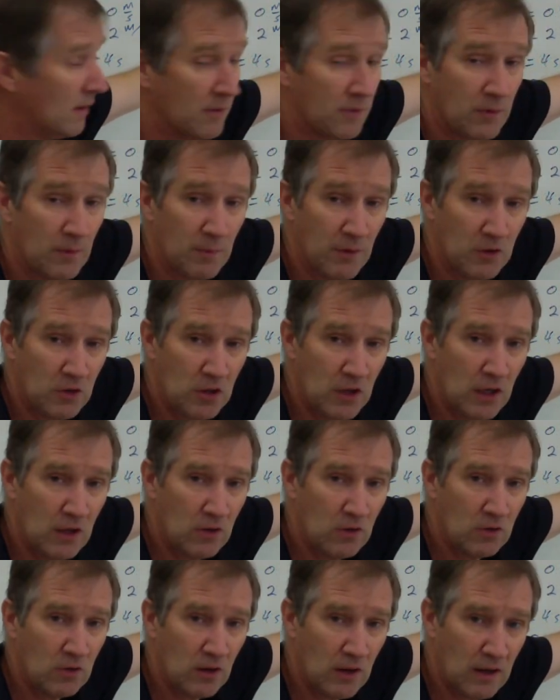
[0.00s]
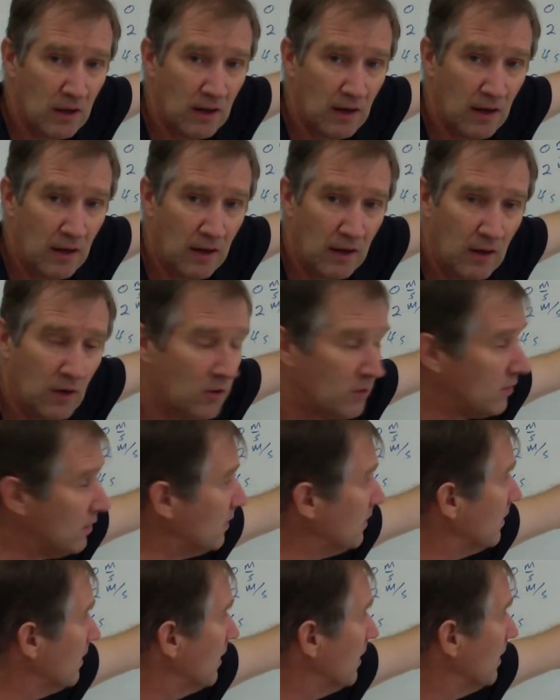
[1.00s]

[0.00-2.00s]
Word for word: from the change in the kinetic energy